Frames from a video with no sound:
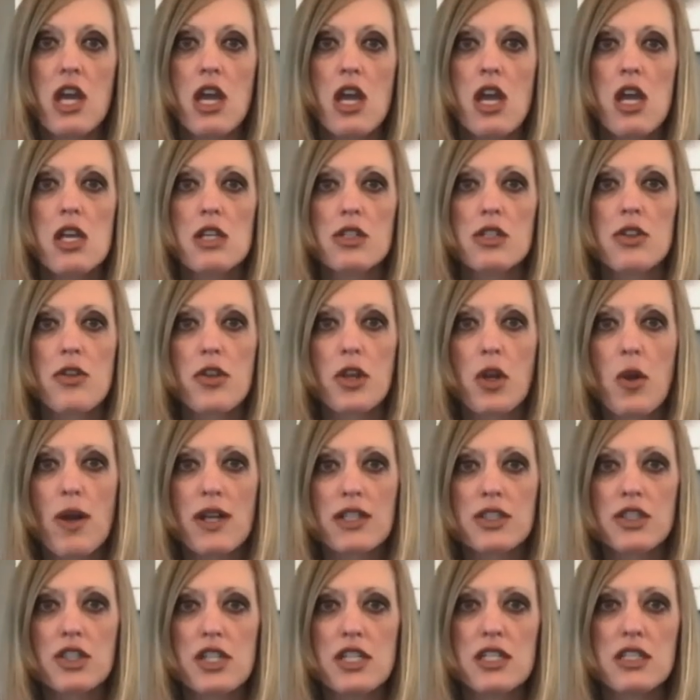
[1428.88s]
So the
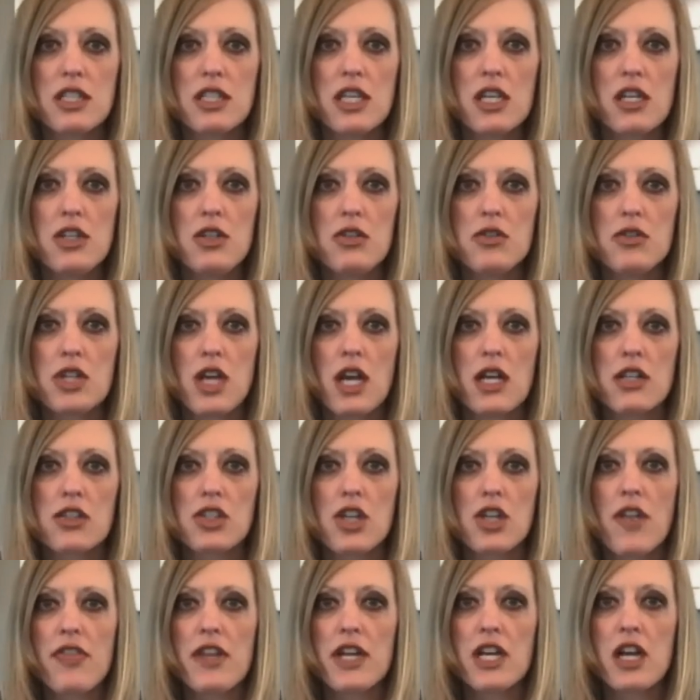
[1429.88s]
question is, can you touch
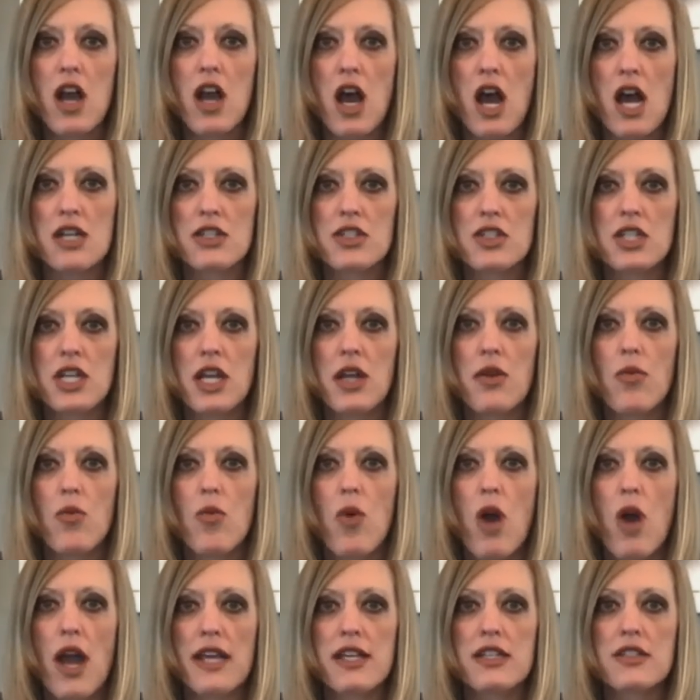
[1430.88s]
on the cost and
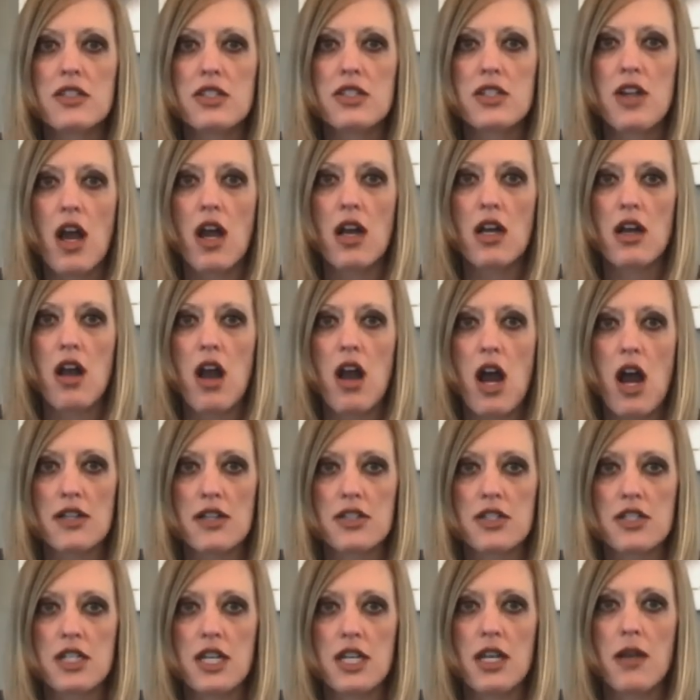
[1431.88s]
why it's not
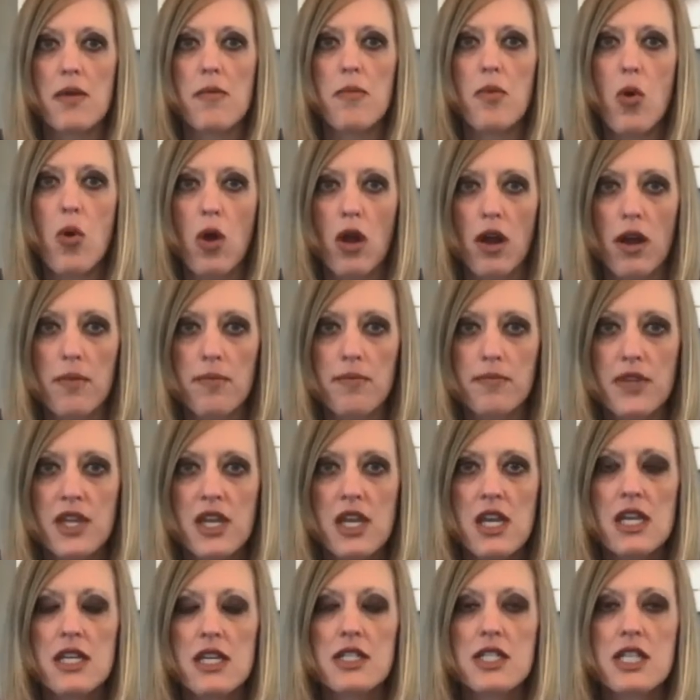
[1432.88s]
costing more?
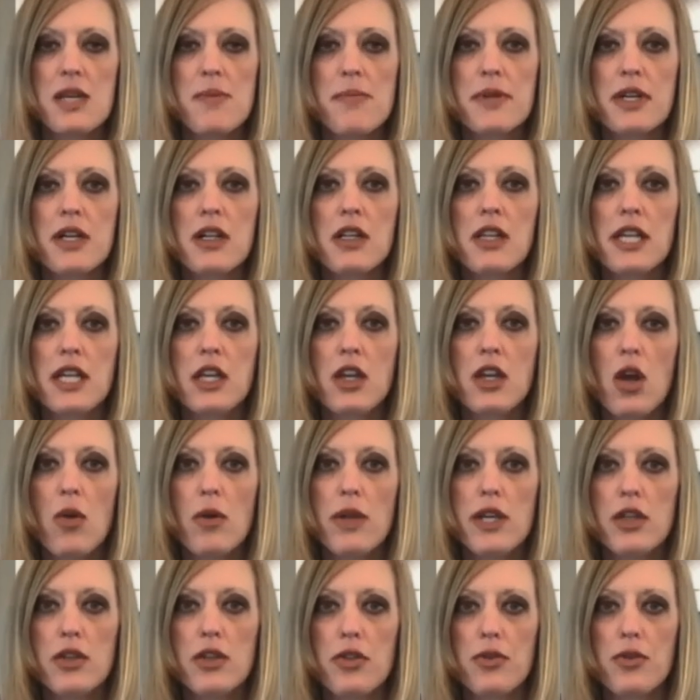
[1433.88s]
Typically,
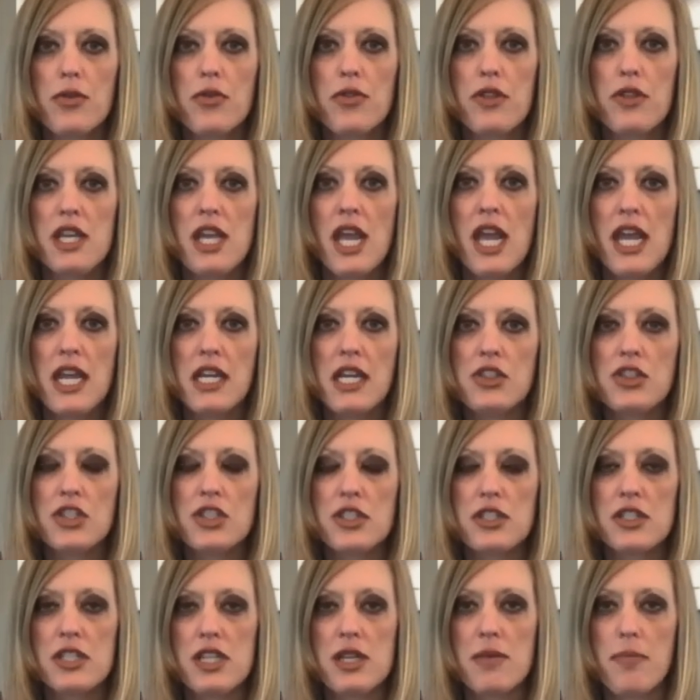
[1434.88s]
going through the
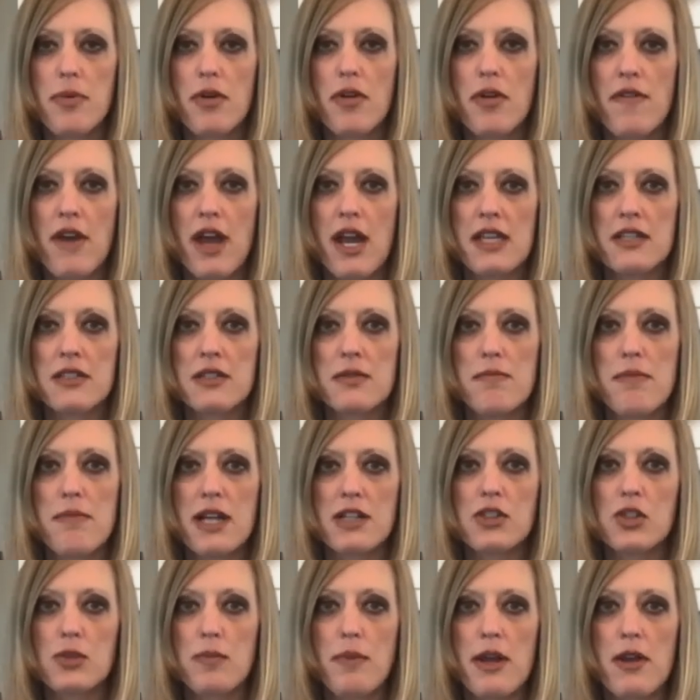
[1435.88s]
agency provides
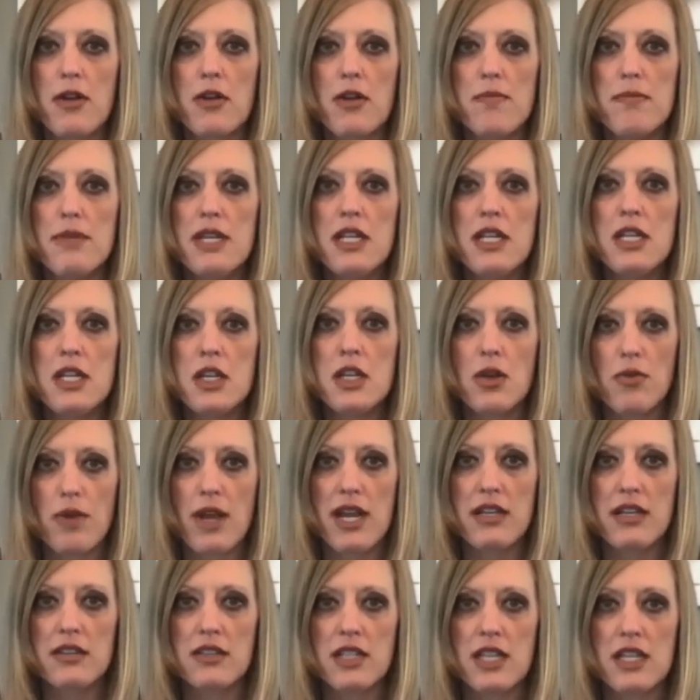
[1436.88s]
much better media
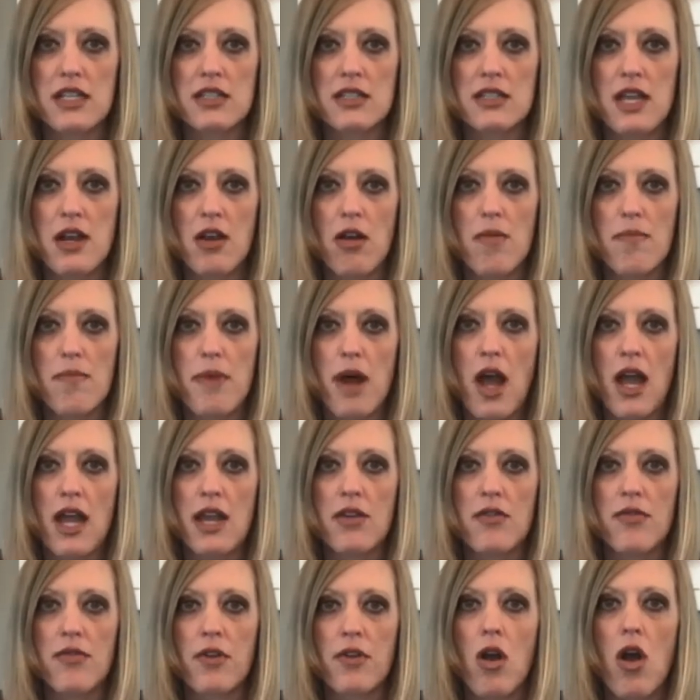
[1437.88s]
rates as they are
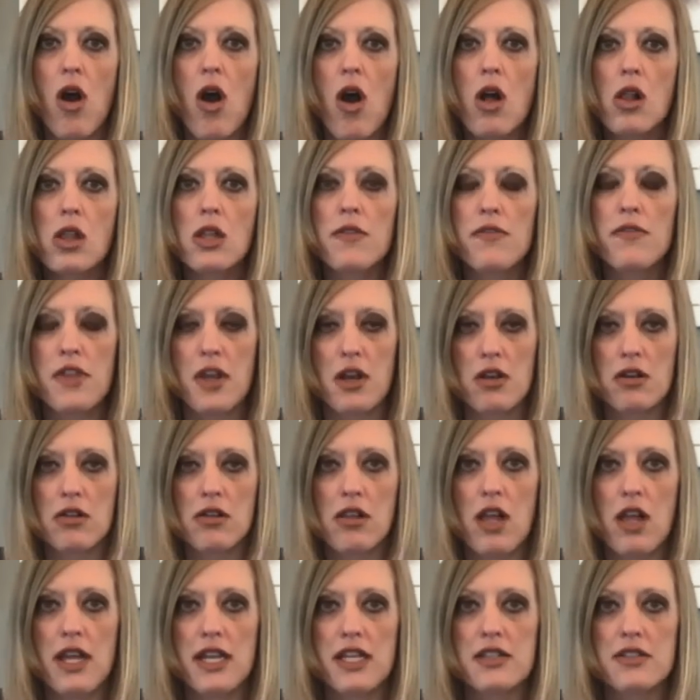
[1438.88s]
buying for all of their
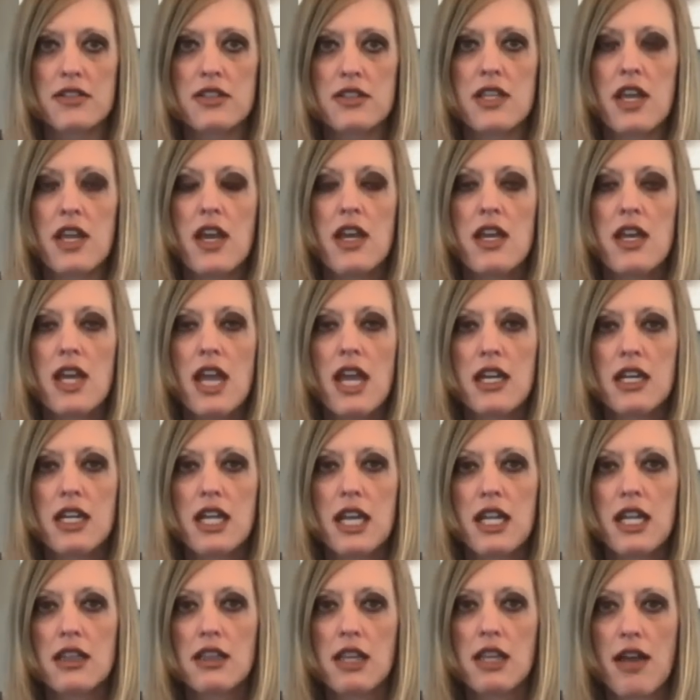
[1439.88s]
clients and
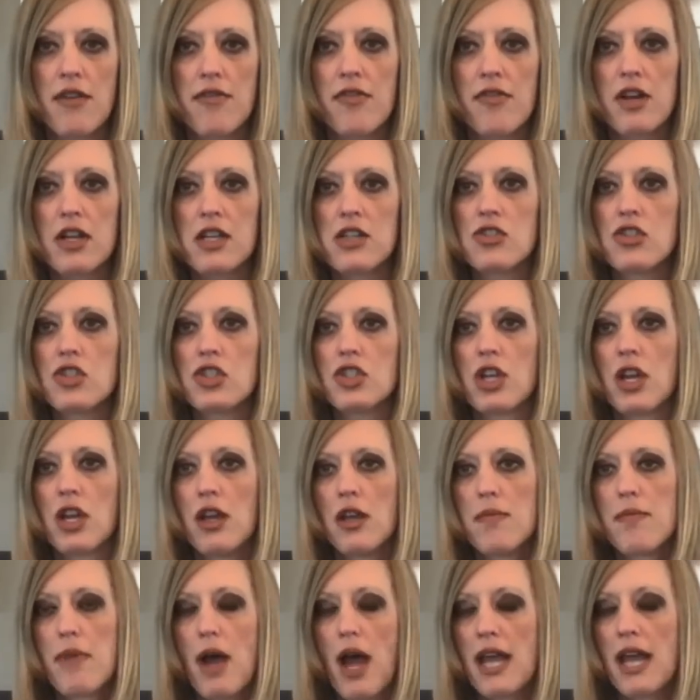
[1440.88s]
can leverage
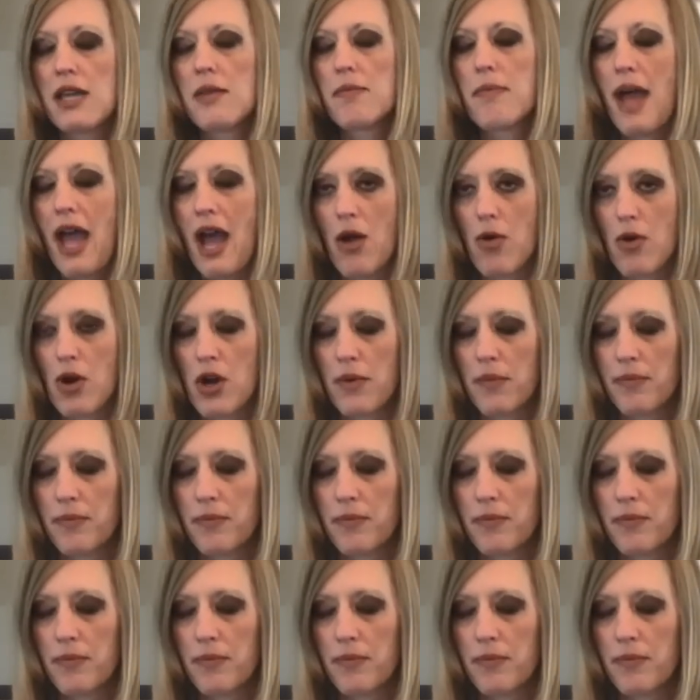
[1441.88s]
buying power.